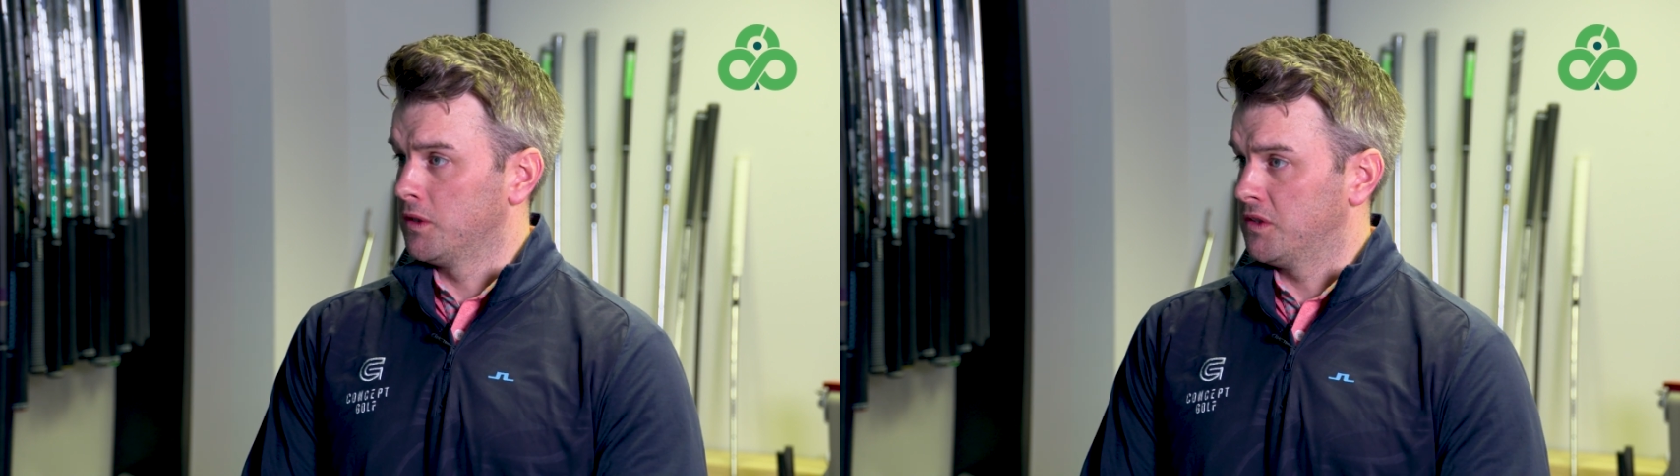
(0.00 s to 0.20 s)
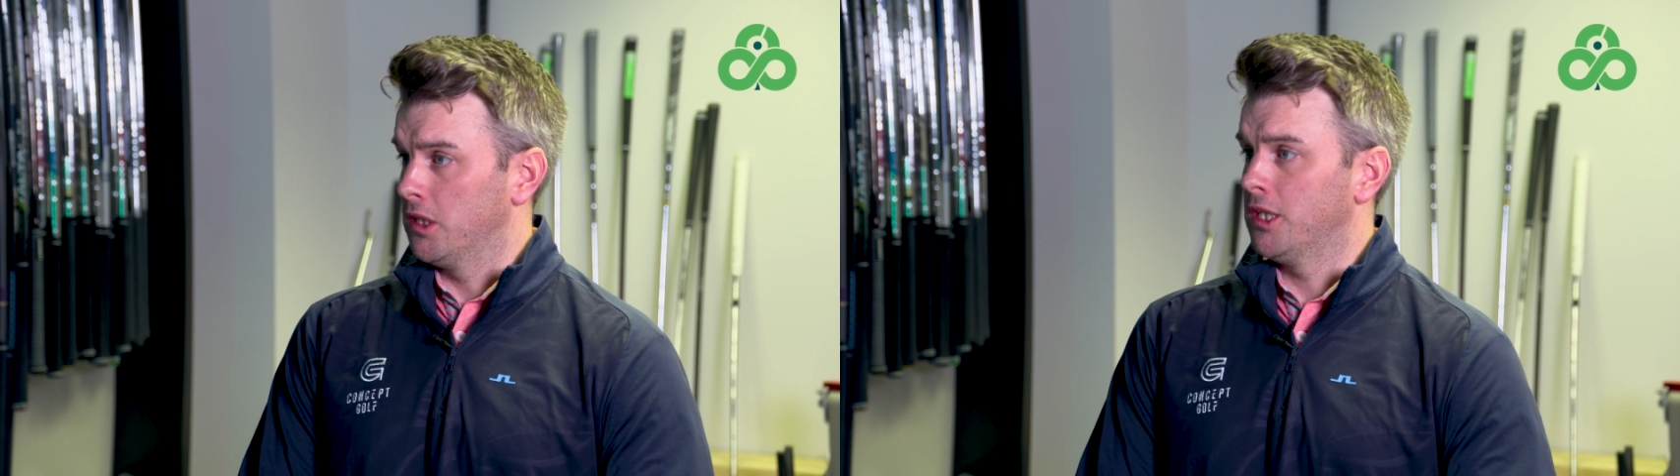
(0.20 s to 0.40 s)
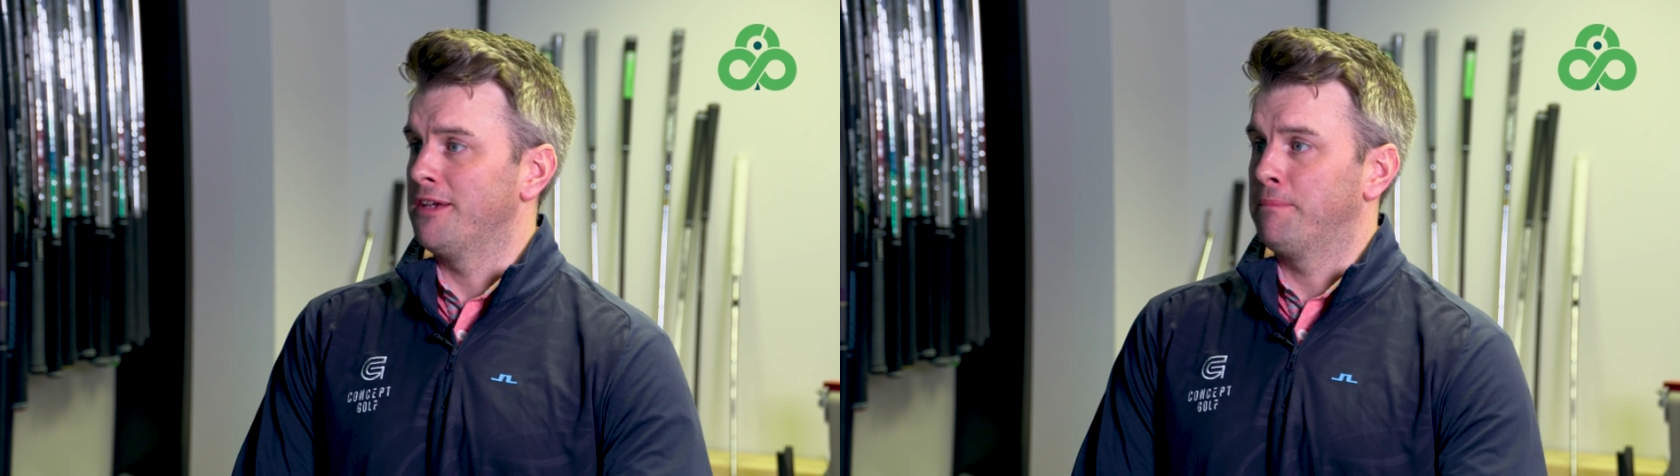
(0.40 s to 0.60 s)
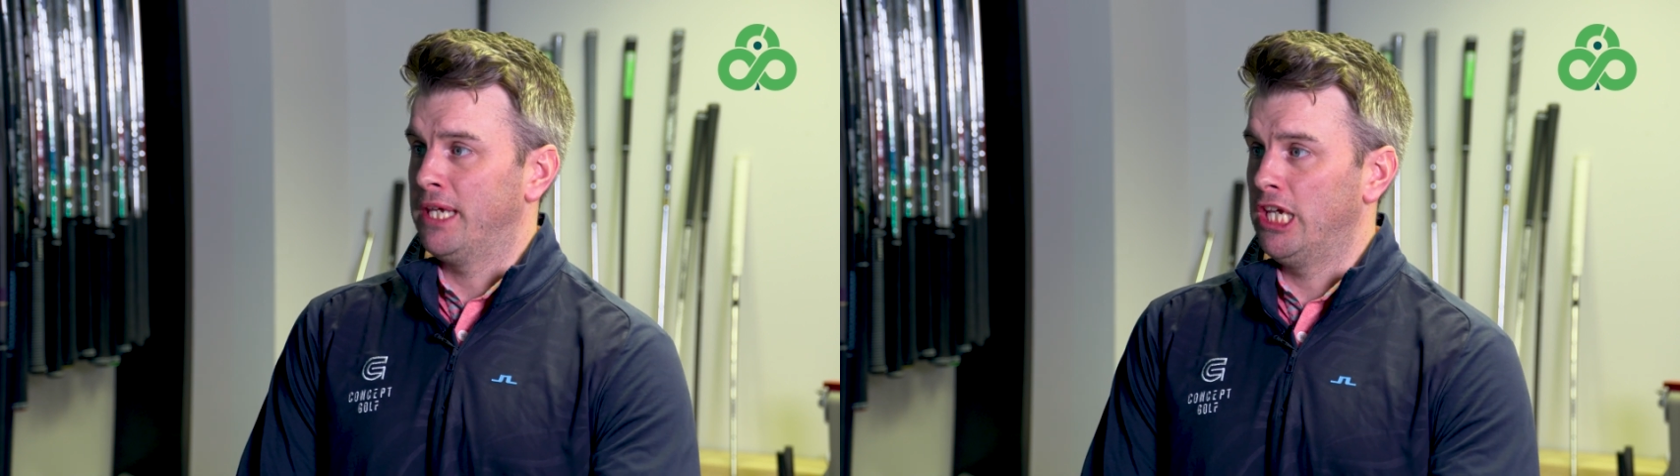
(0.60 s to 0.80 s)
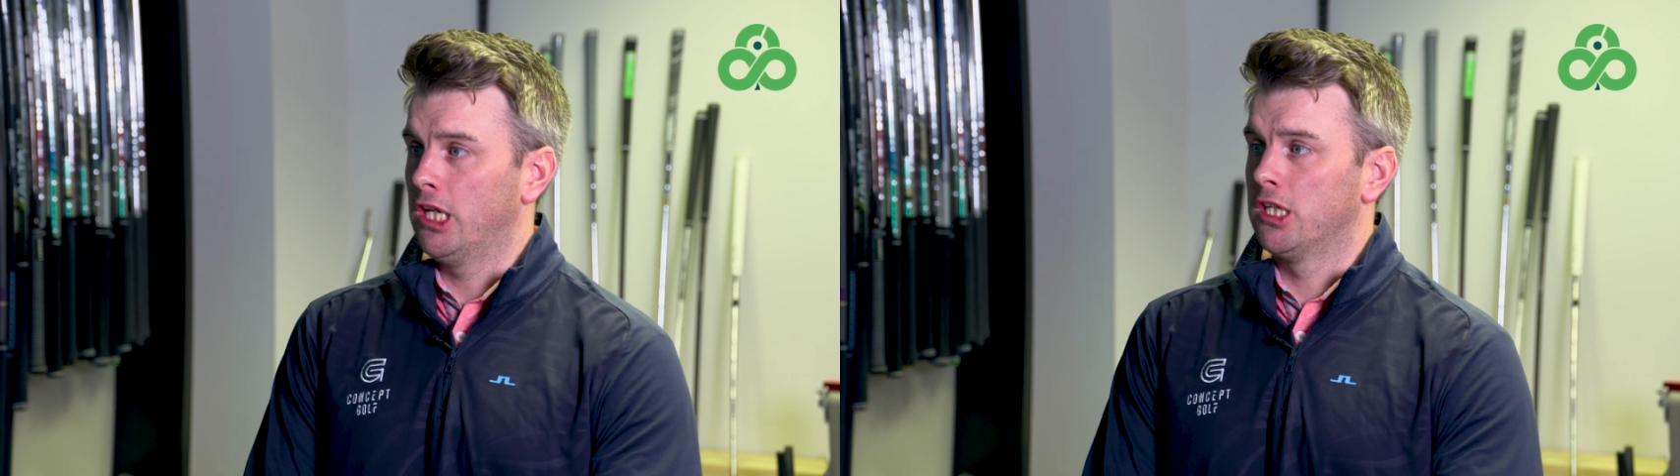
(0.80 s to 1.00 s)
as in the
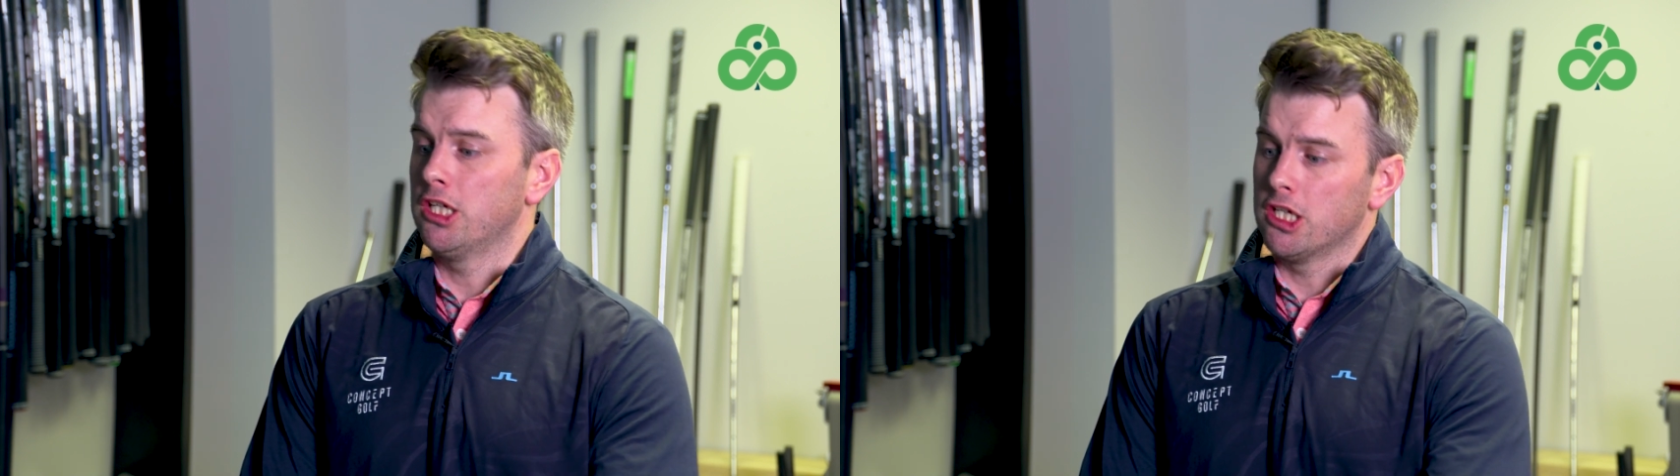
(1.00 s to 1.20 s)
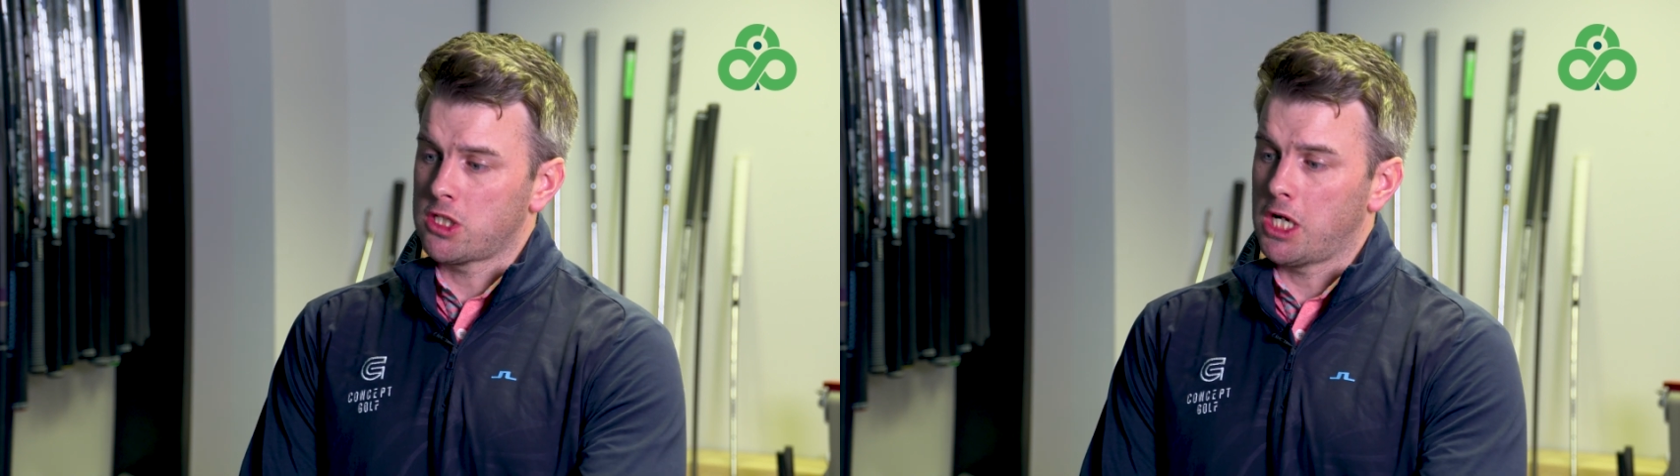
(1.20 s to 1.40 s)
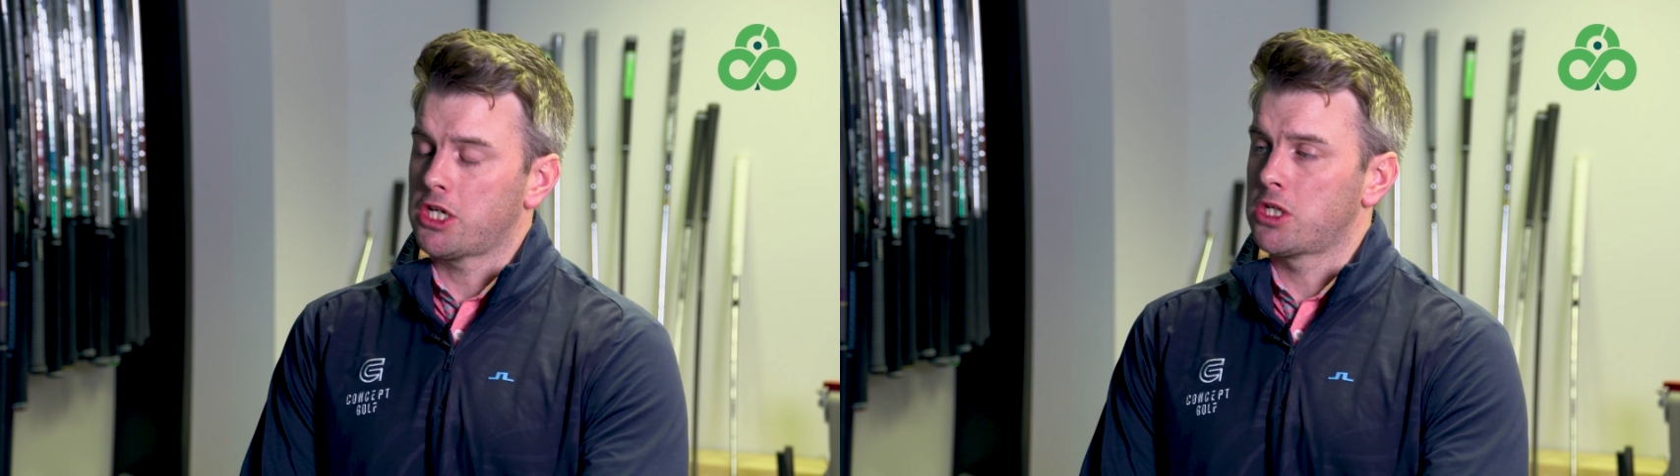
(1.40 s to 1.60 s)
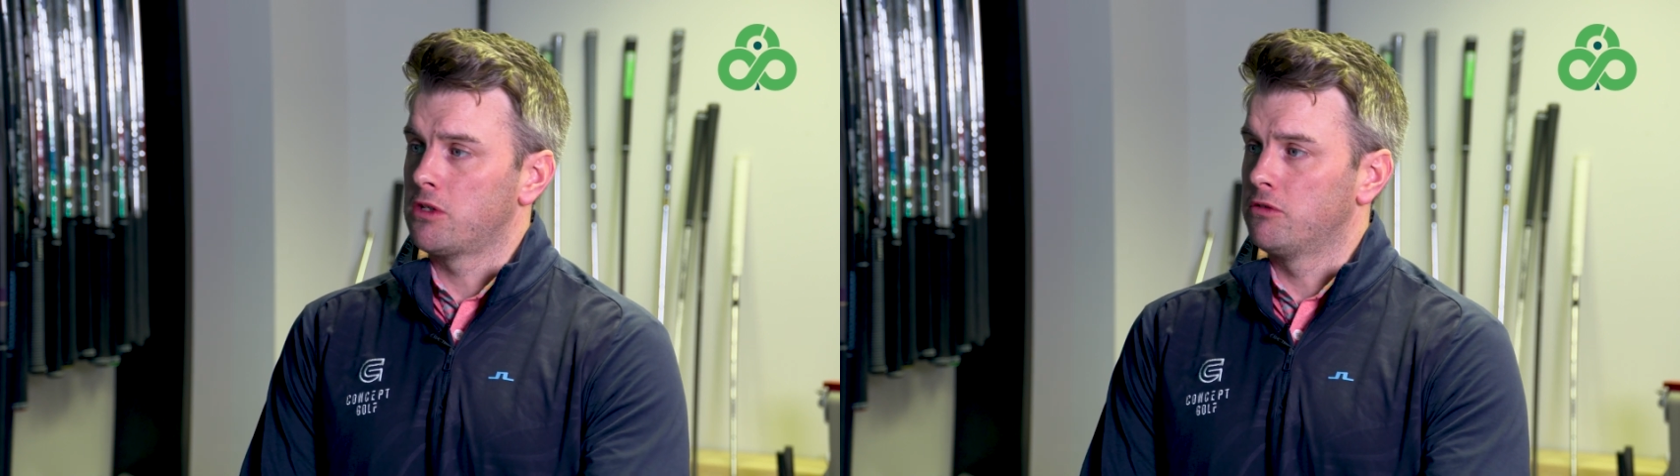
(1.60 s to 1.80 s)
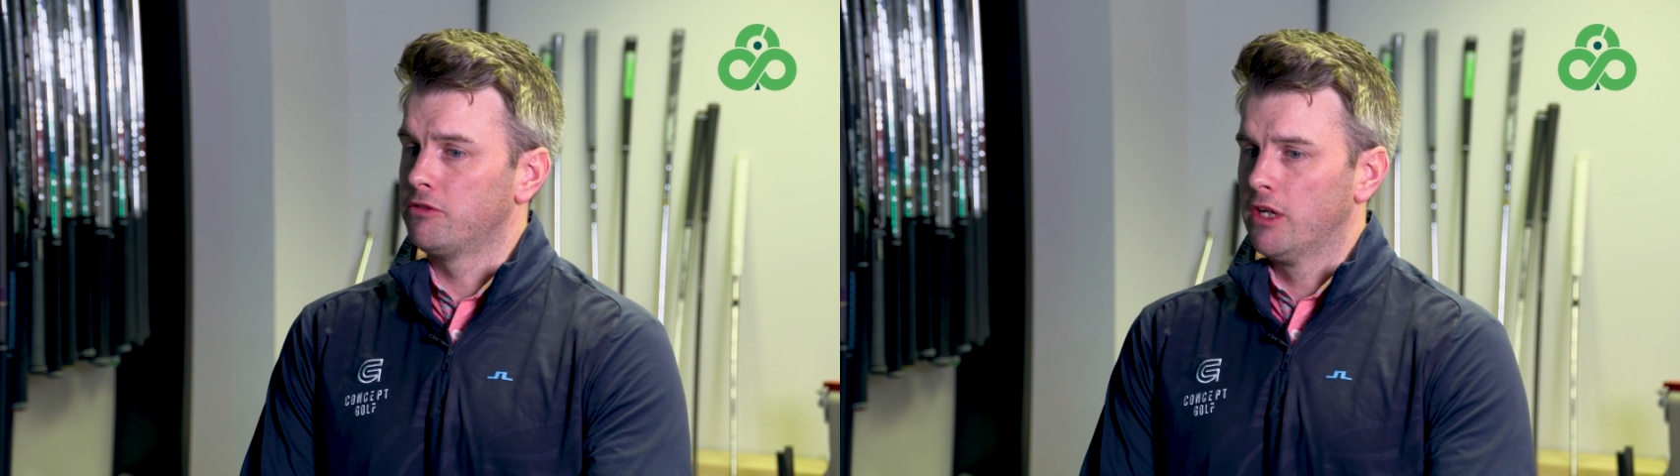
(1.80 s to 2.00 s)
appeal and the attraction
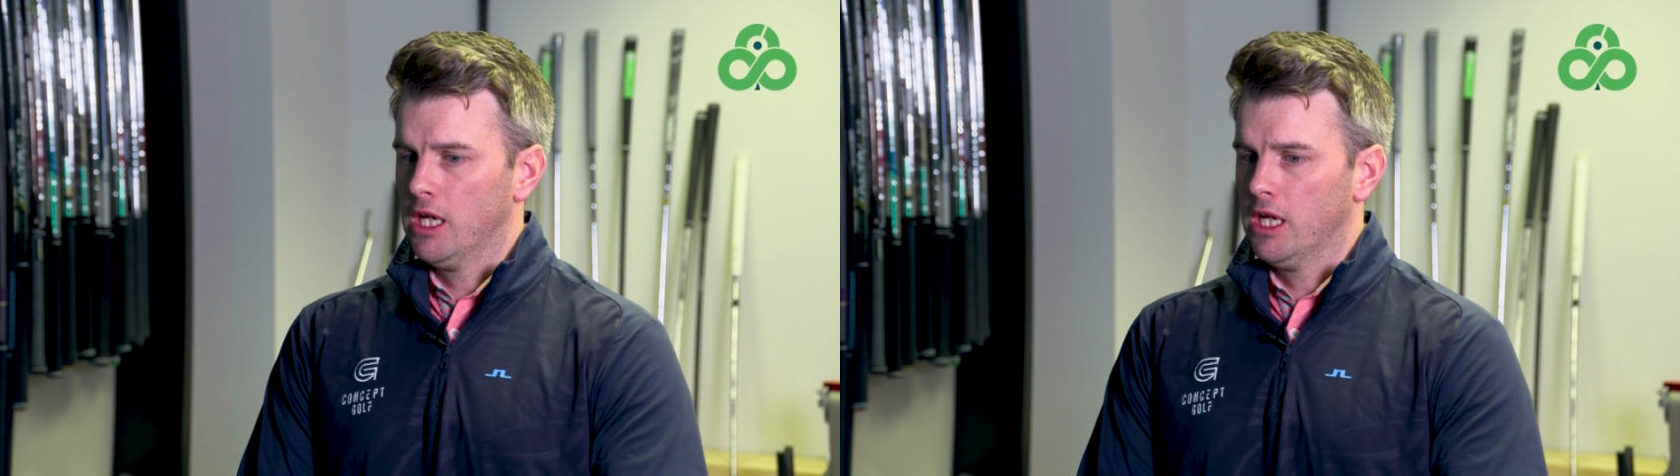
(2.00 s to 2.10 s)
of